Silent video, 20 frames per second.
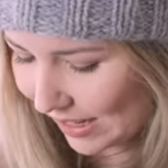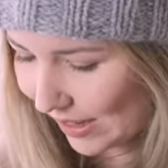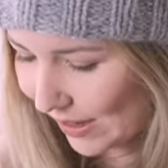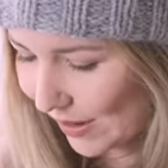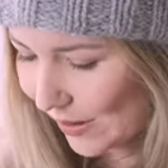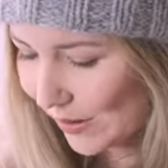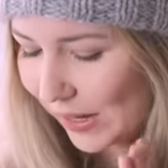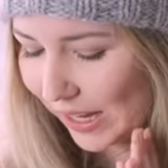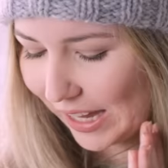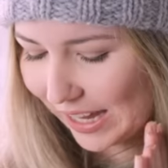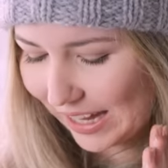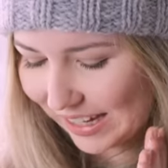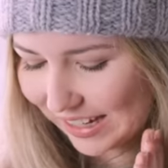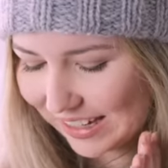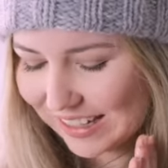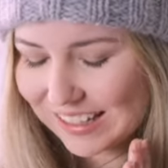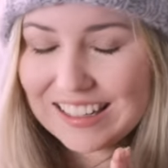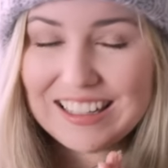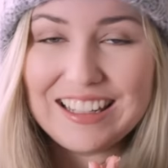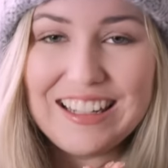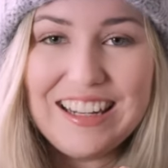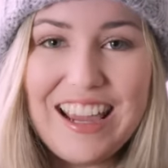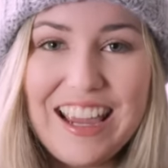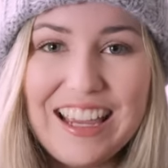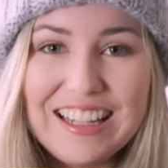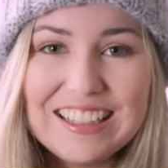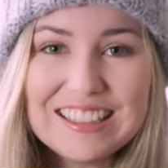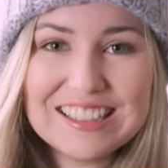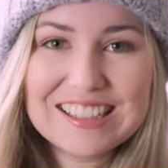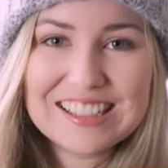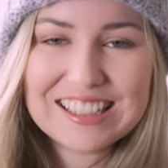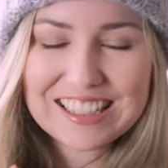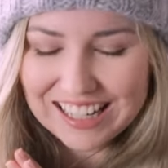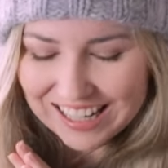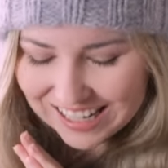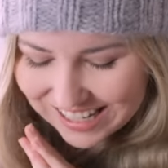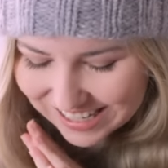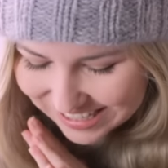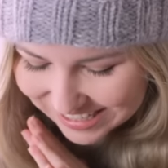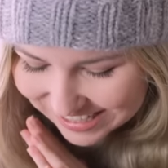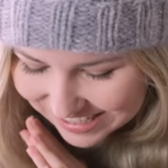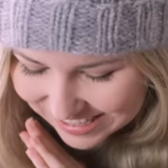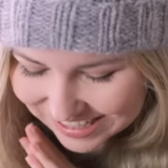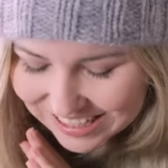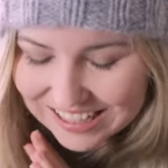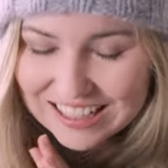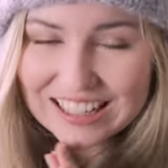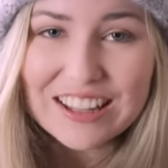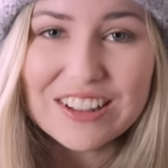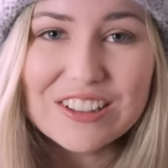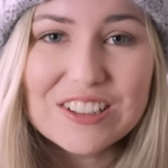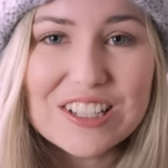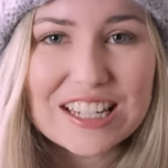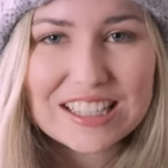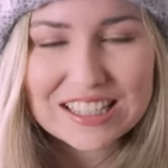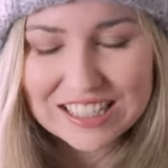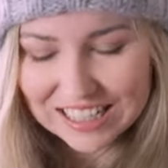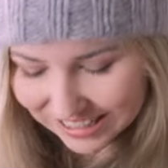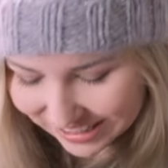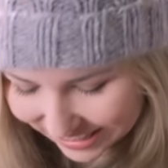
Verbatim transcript: Okay, next is another test knit